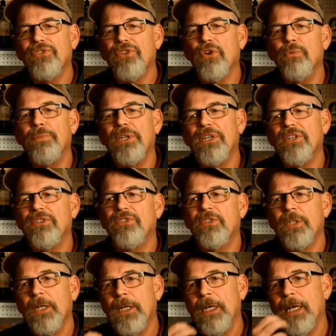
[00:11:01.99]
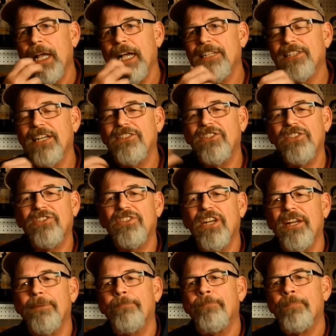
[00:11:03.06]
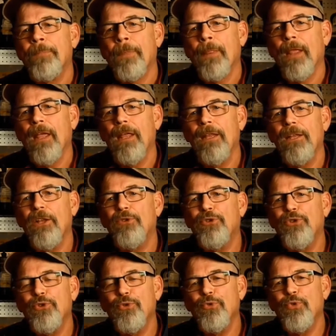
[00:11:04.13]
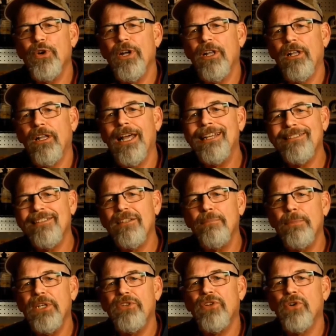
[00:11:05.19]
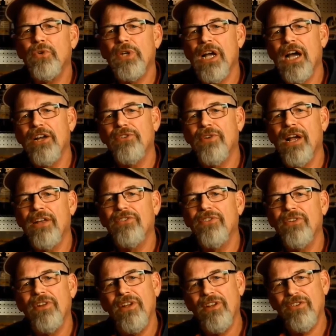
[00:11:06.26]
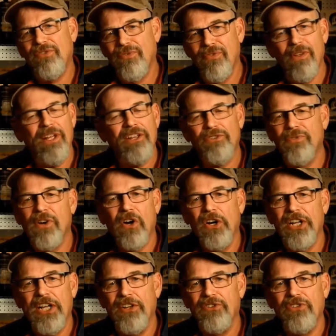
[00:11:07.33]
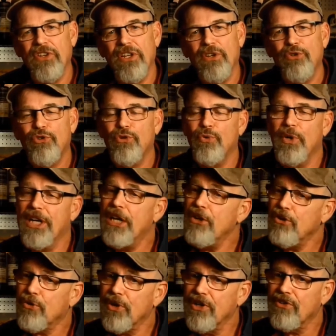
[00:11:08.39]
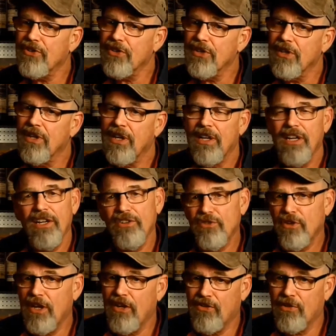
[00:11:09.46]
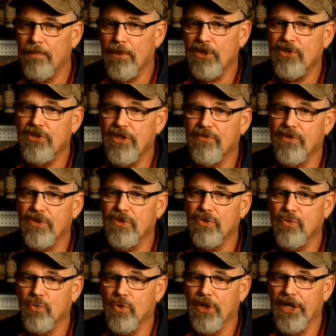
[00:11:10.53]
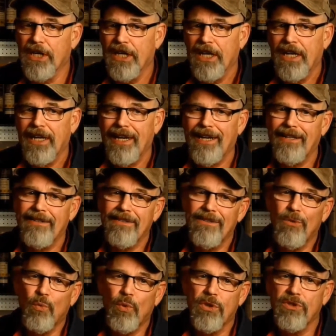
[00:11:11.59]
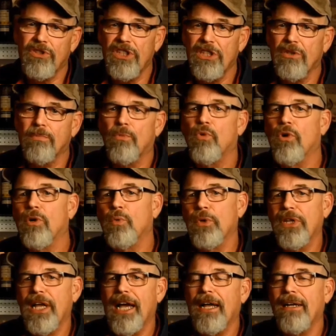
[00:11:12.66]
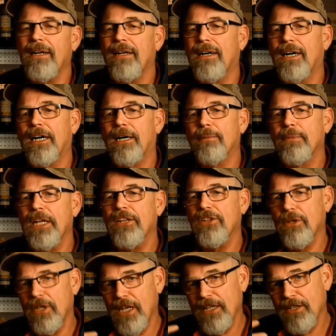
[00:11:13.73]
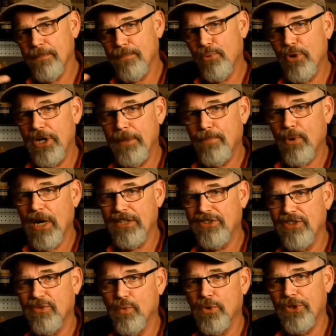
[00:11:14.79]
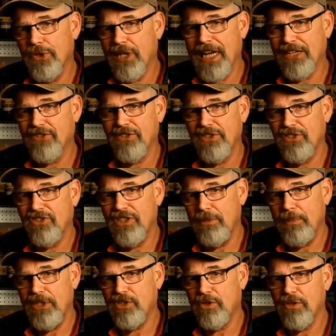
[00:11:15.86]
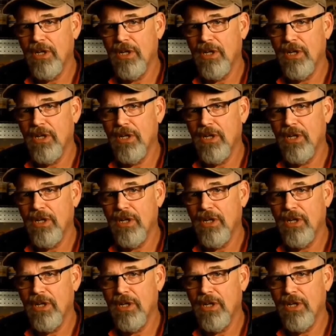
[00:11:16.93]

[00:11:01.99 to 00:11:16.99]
so, because as I just said, to lessen midtone contrast is very easy. To increase it is a much different story. And we'll deal more with that in the printing process, where you'll actually see me